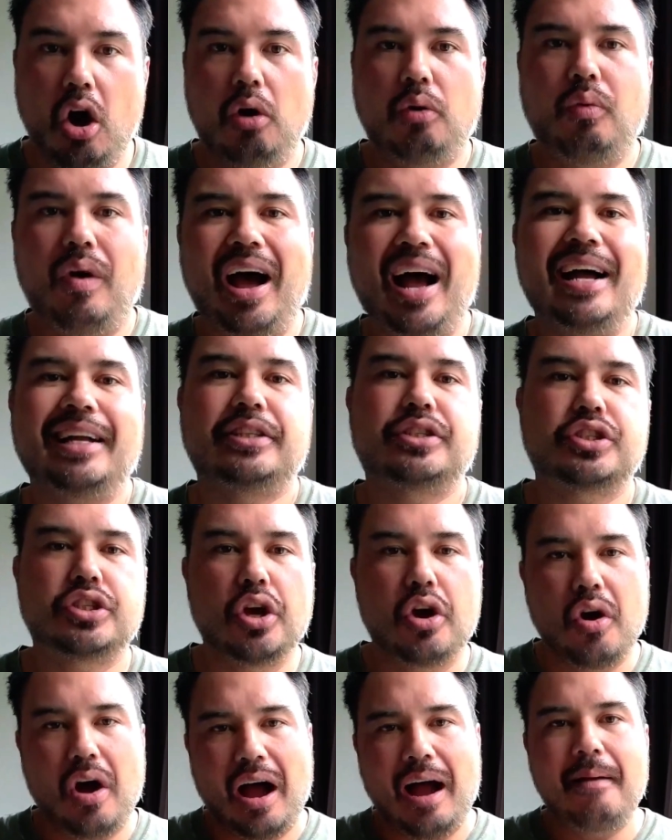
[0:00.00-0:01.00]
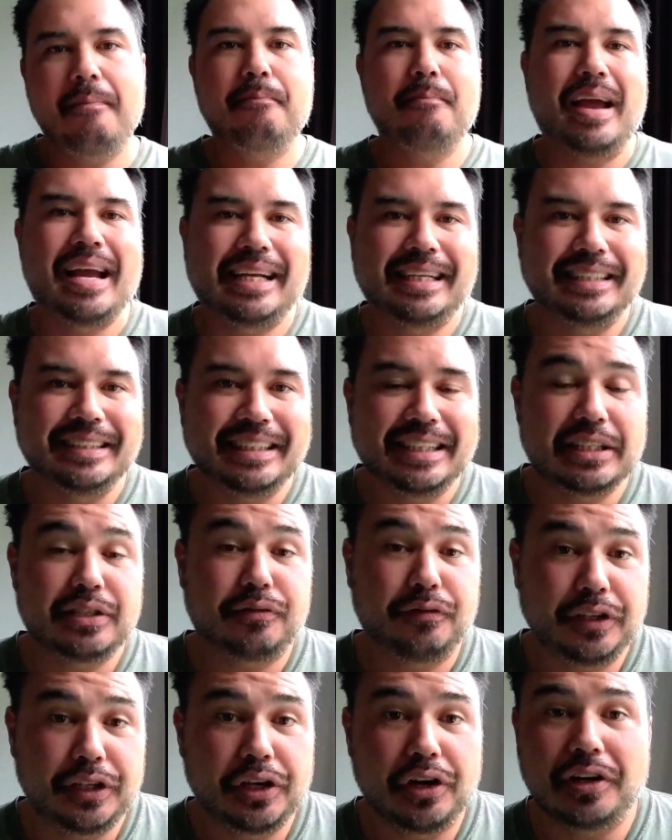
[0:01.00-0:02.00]
right, so I'm making this
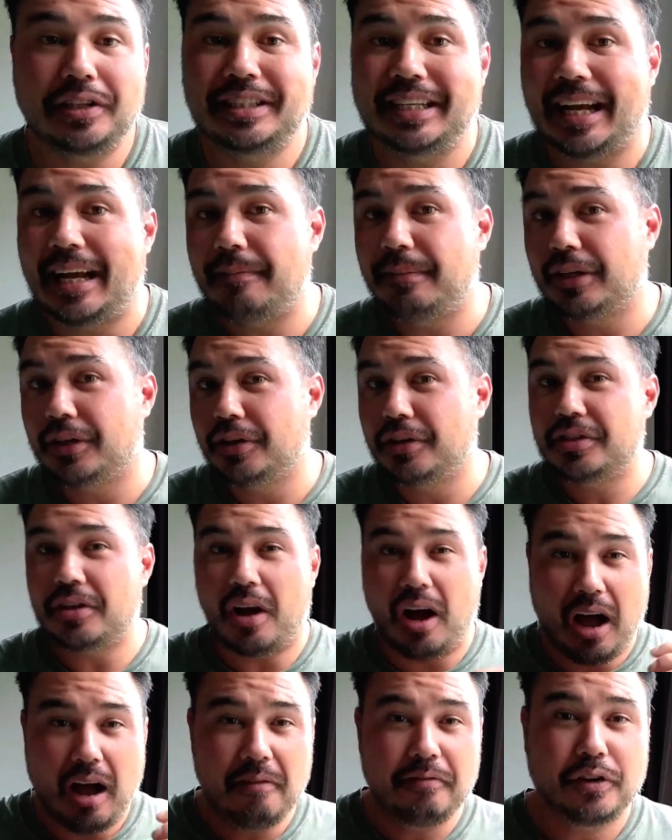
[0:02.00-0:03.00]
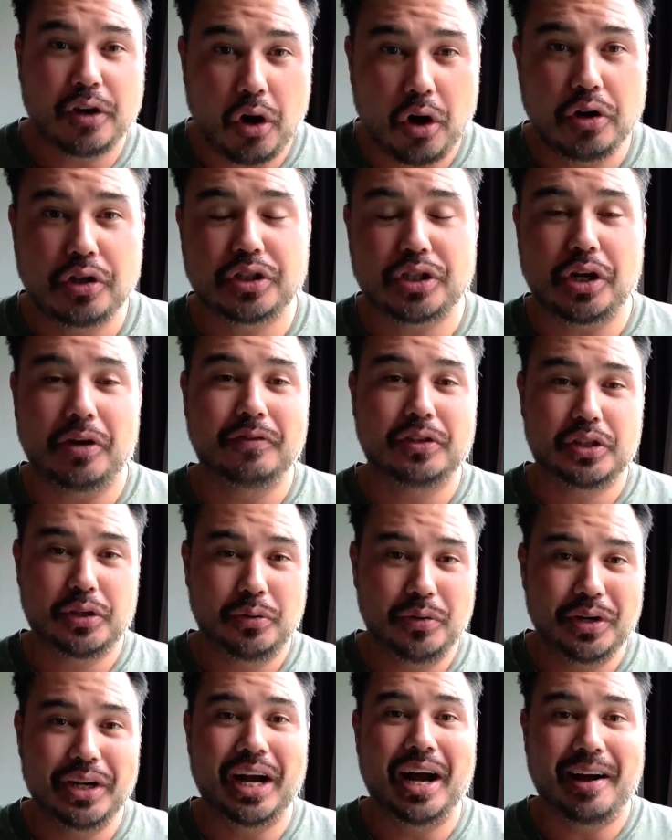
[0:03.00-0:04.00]
video today because I've coached over
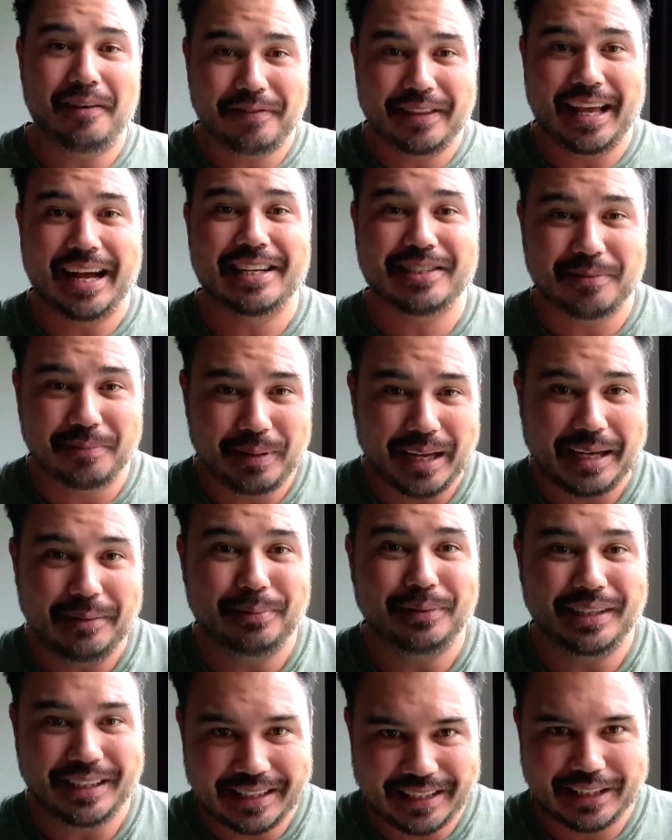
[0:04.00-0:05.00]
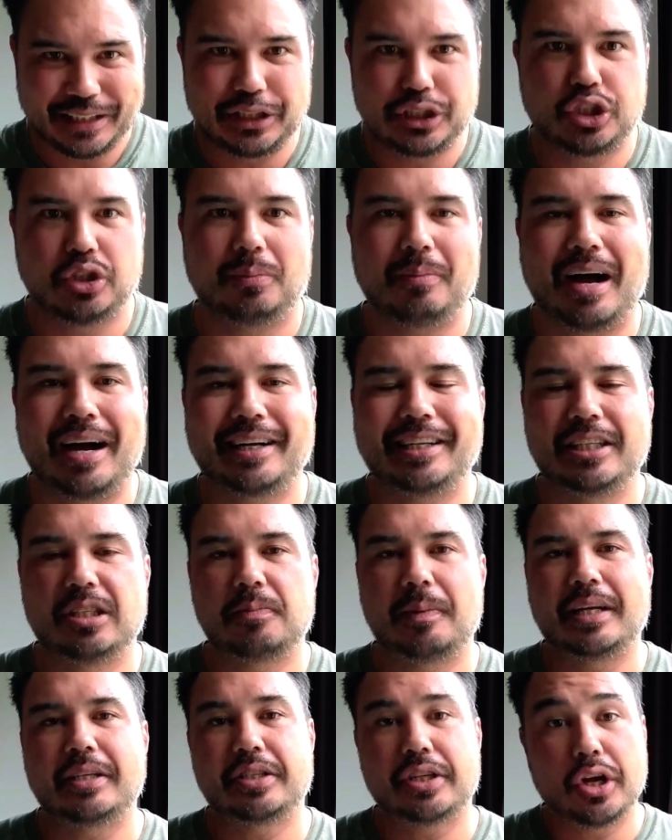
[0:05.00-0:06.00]
2,500 people in the digital marketing
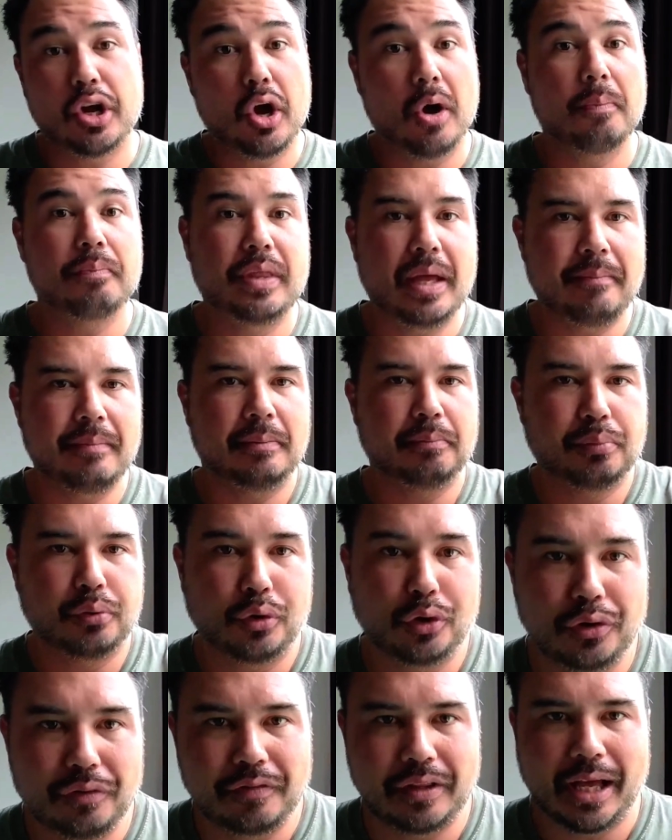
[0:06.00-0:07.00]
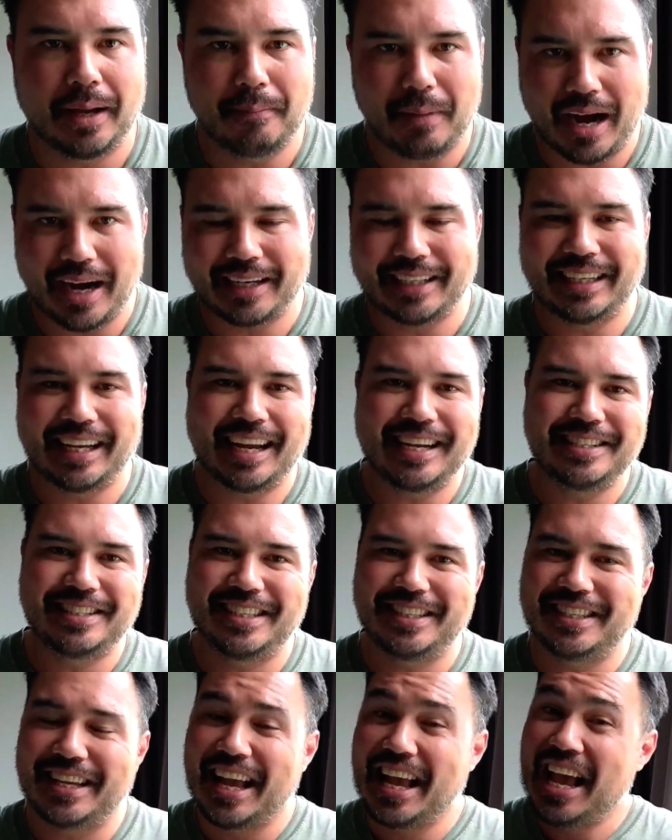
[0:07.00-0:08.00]
space to help them improve their marketing
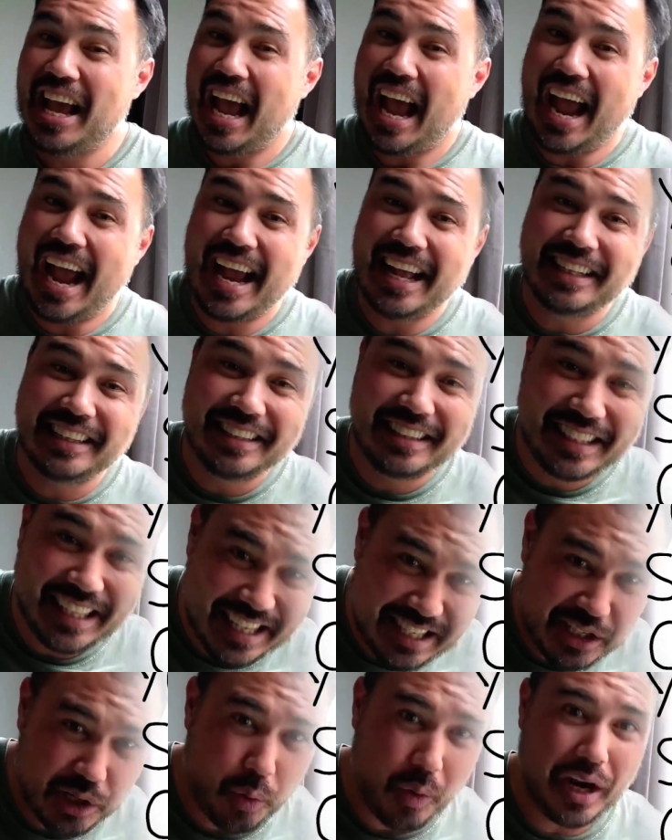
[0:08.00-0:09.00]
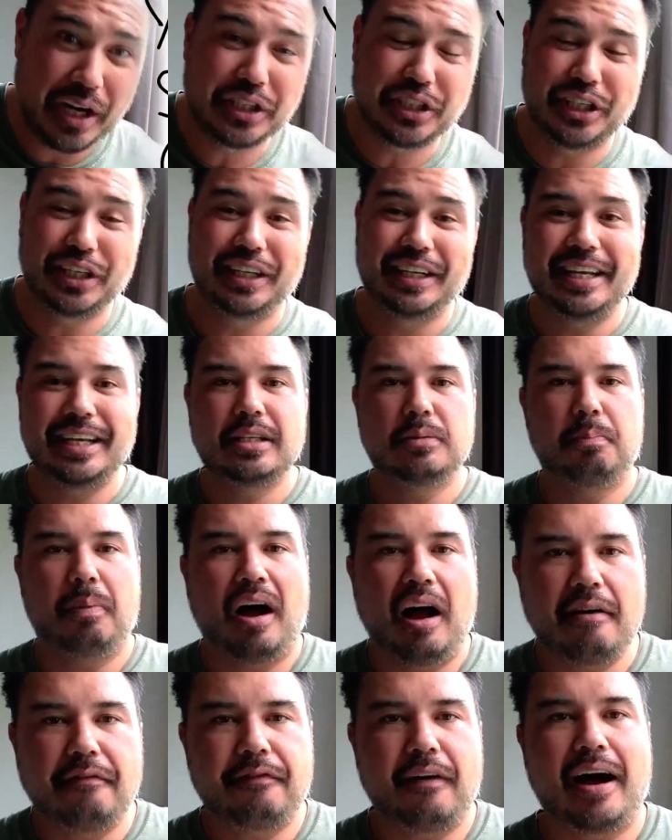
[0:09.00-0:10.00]
agencies. And this question is
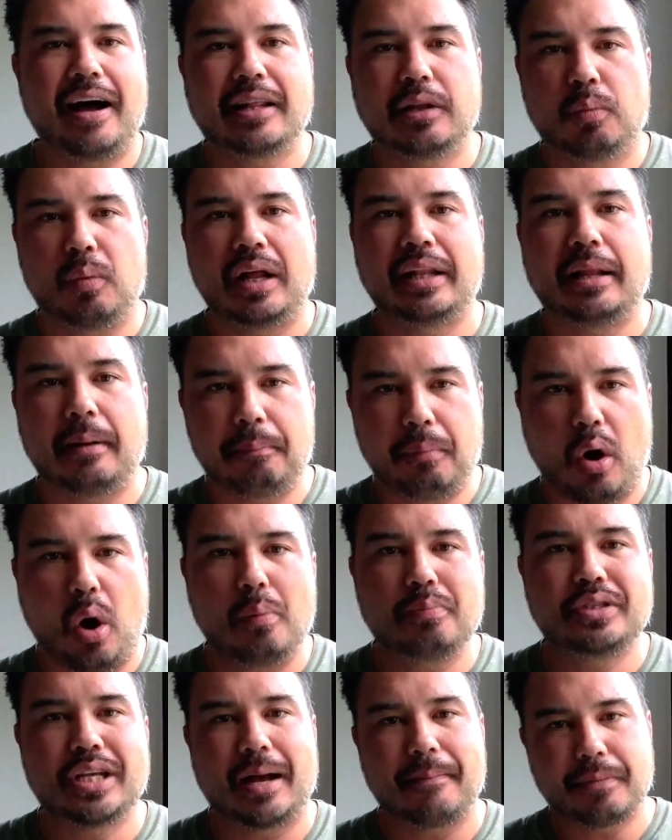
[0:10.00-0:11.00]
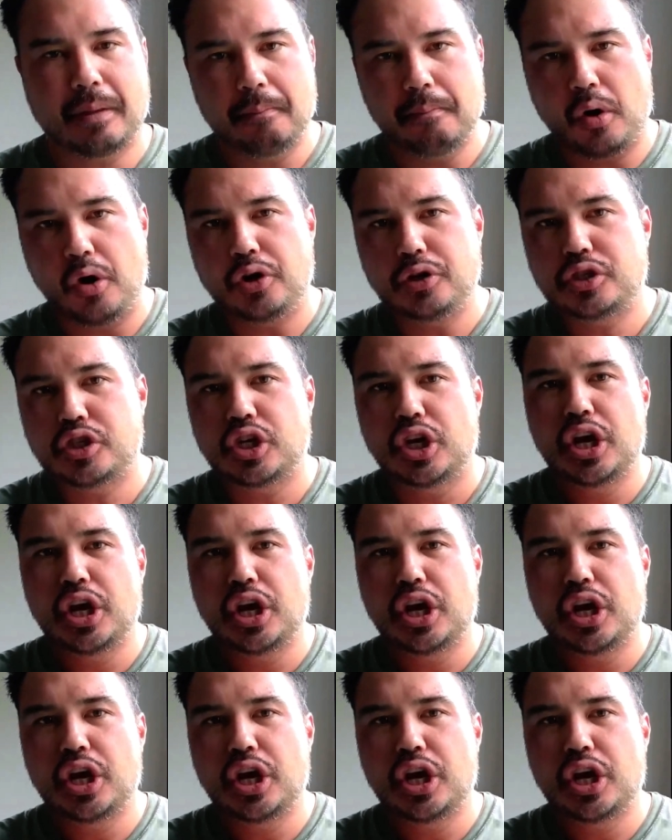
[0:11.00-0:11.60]
by far the one that pops up the most